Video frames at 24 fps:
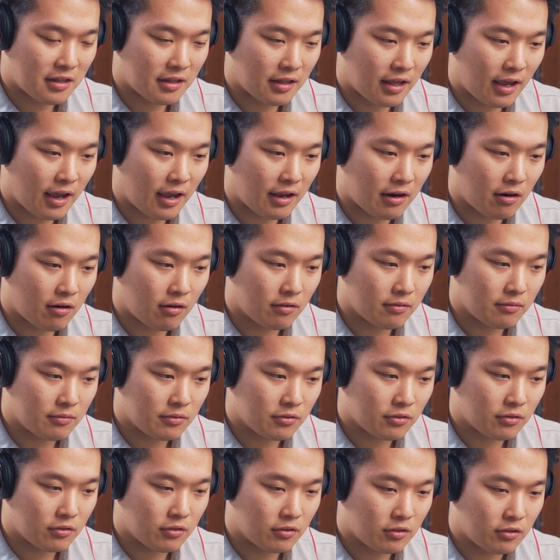that
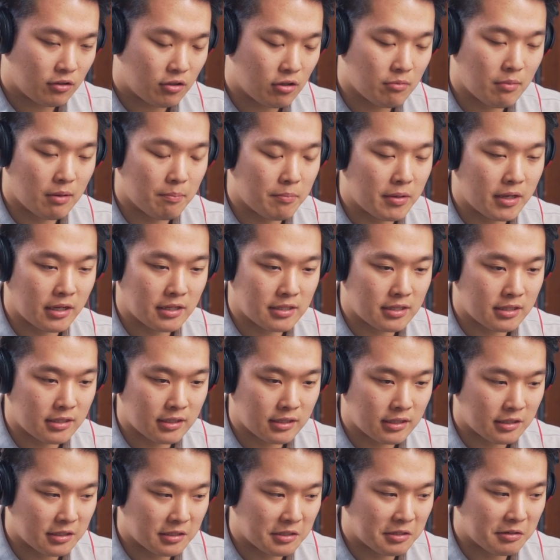human beings,
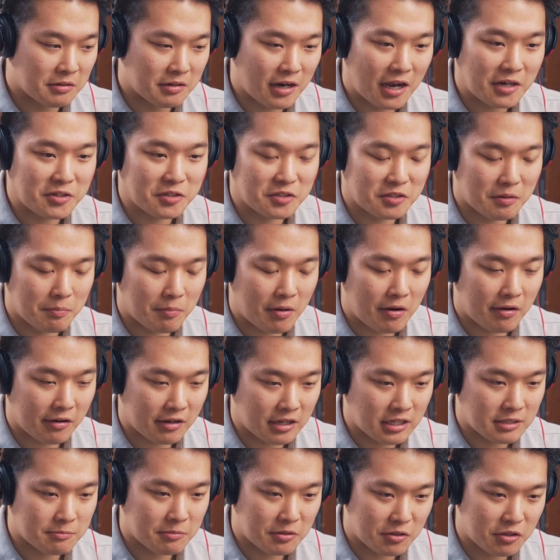and not just
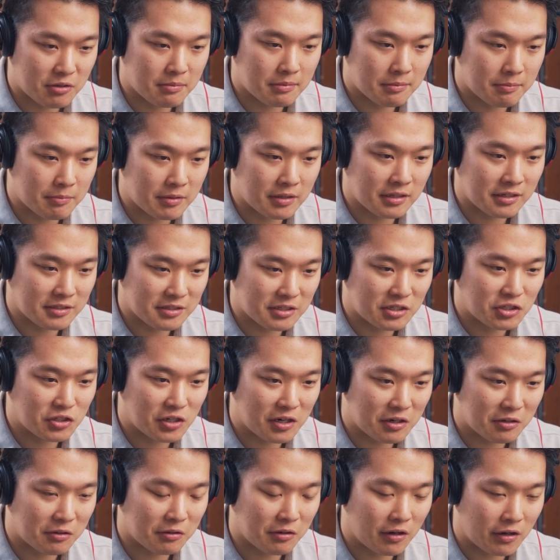Americans but human beings in
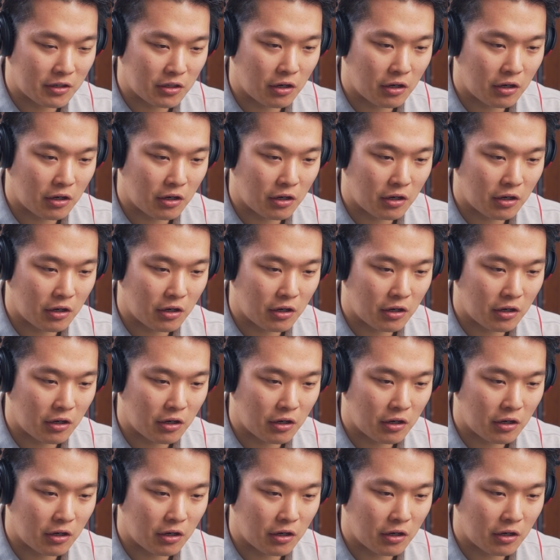general,